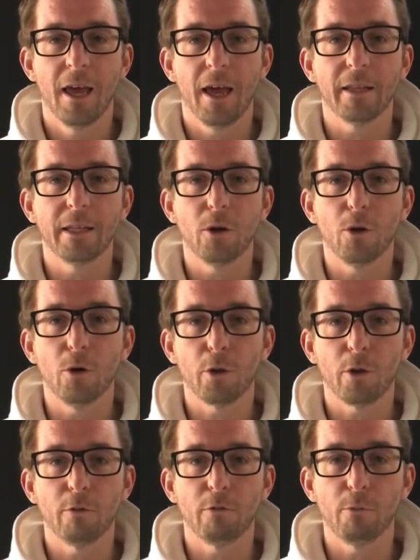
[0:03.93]
and the
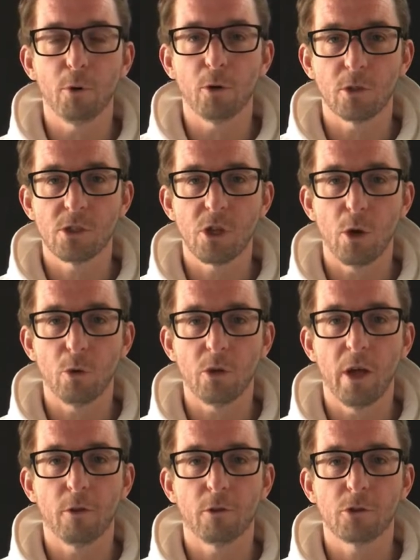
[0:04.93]
author of the books Total
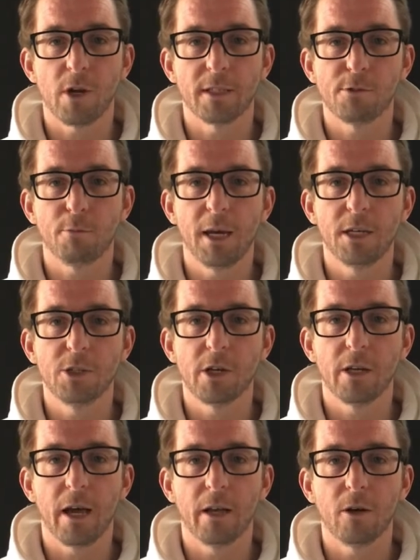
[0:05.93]
Health
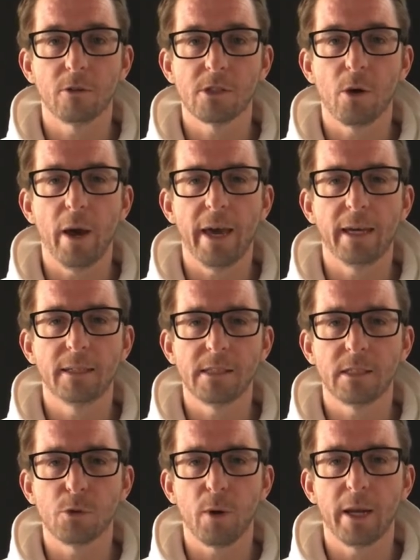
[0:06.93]
Transformation and also
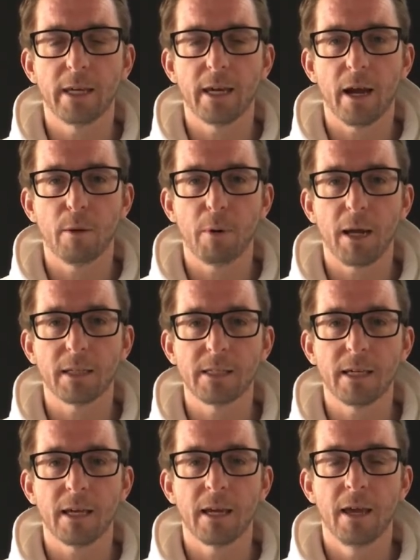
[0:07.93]
80/20
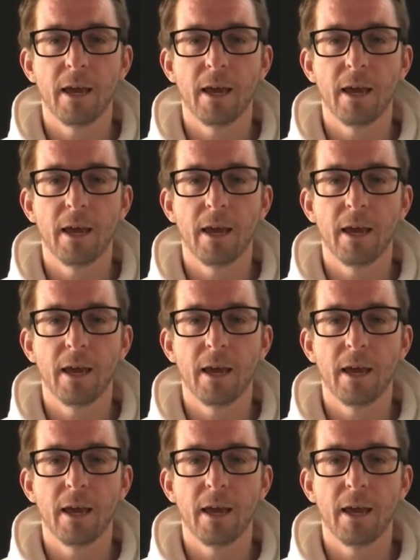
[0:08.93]
Chiropractic,